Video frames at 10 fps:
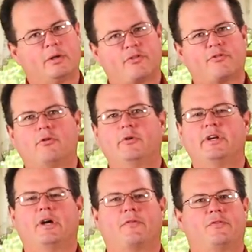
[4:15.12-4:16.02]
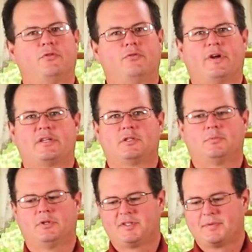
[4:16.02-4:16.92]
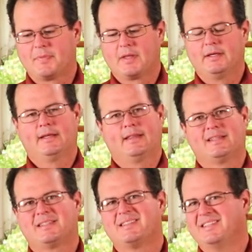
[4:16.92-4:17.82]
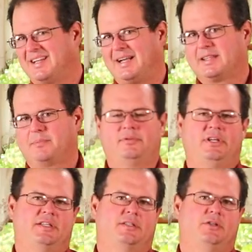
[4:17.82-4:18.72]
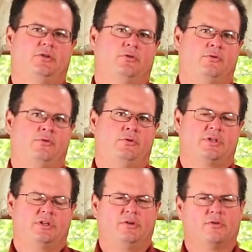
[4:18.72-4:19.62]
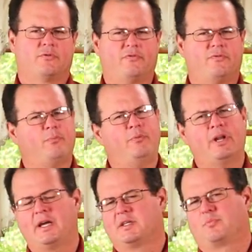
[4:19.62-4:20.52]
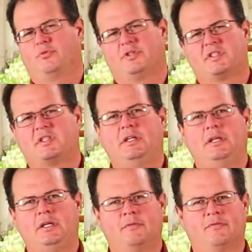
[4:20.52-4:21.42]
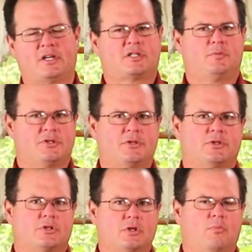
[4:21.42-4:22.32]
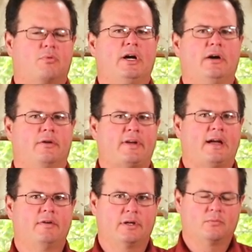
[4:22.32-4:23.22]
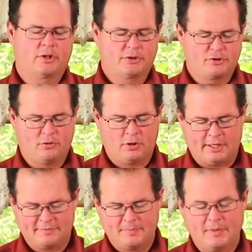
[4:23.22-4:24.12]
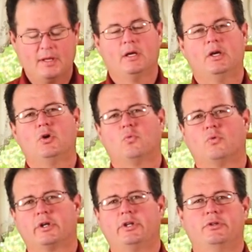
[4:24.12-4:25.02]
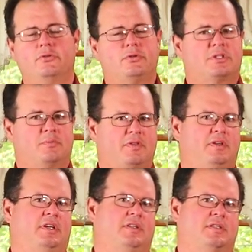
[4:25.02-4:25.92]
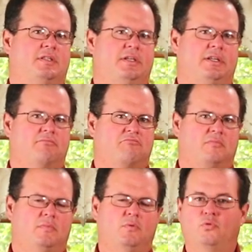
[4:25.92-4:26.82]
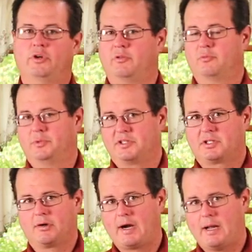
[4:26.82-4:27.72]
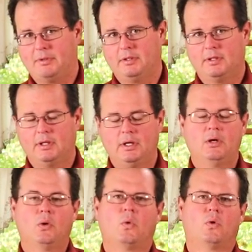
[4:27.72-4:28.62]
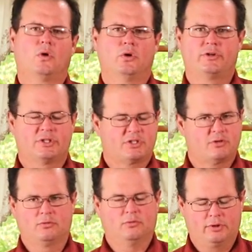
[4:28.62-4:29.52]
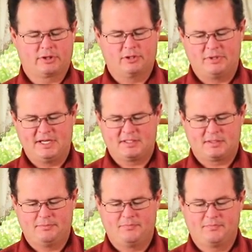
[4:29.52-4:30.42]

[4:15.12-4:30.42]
to throw in a few vegetables. This is not the place to use your nice, pristine vegetables that you're so proud of having and want to show off. We're going to use some things that would either be scrap or just don't look the best.